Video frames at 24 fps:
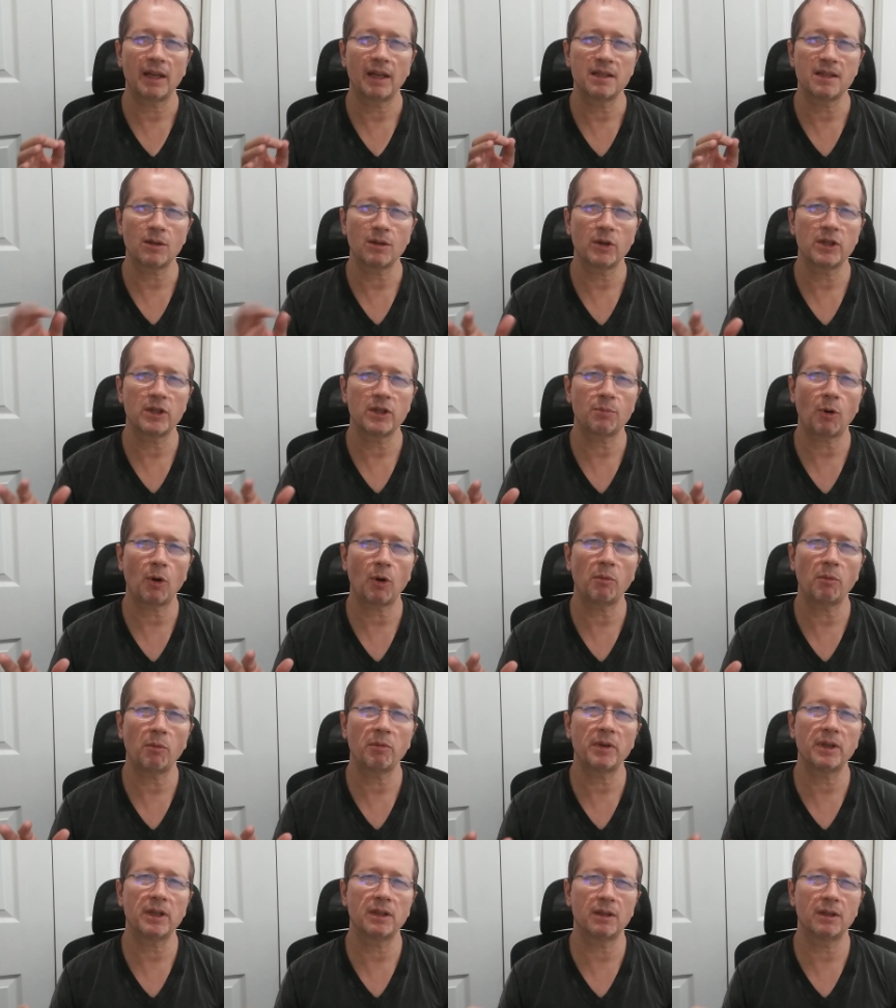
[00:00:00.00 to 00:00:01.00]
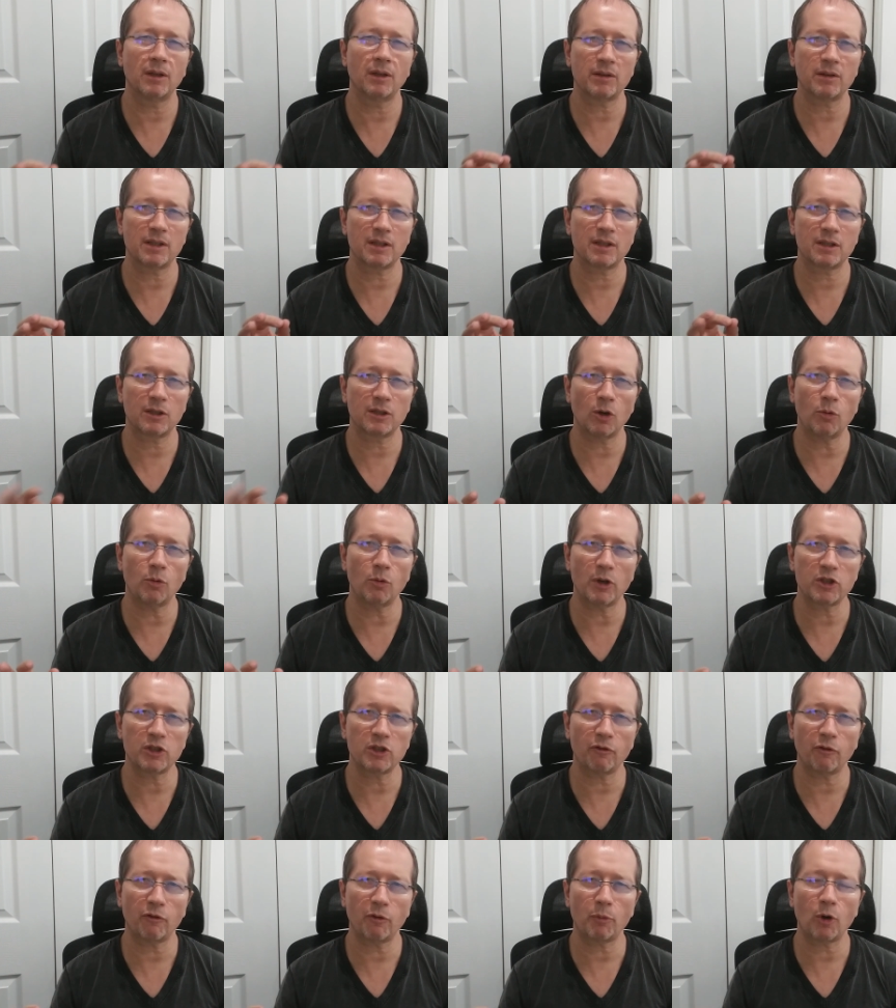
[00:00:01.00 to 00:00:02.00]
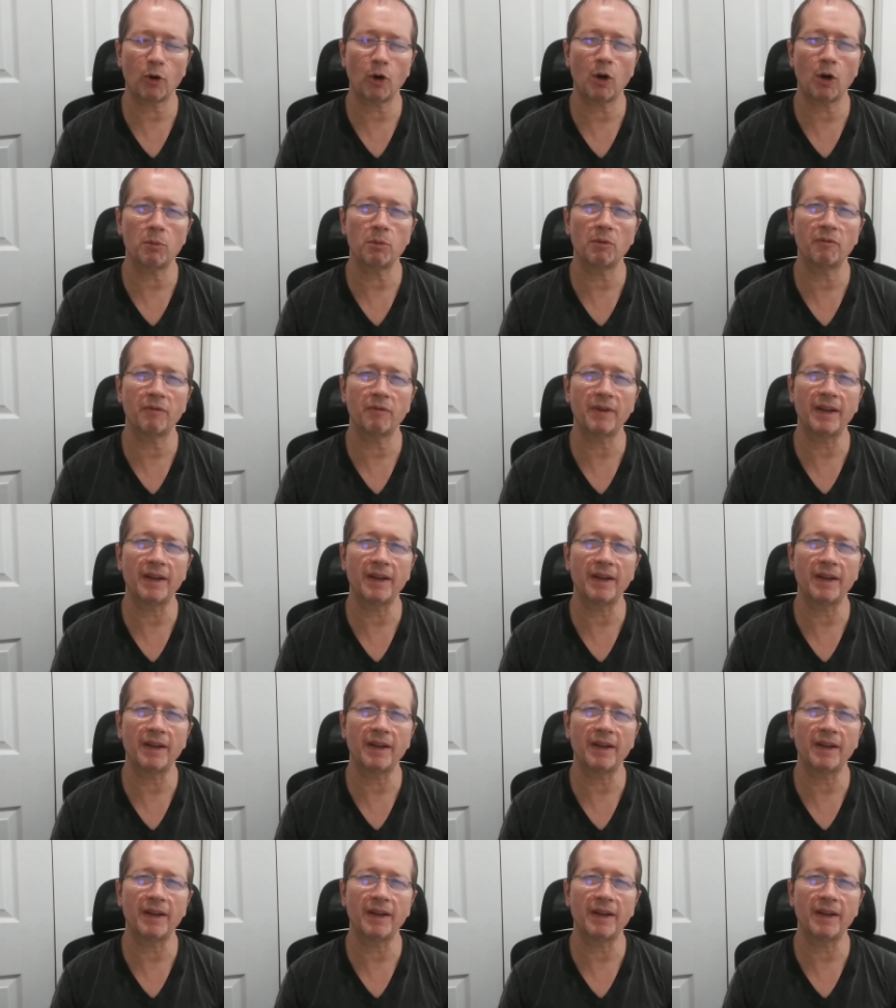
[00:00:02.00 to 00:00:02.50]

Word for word: and so it's probably not so much of a problem.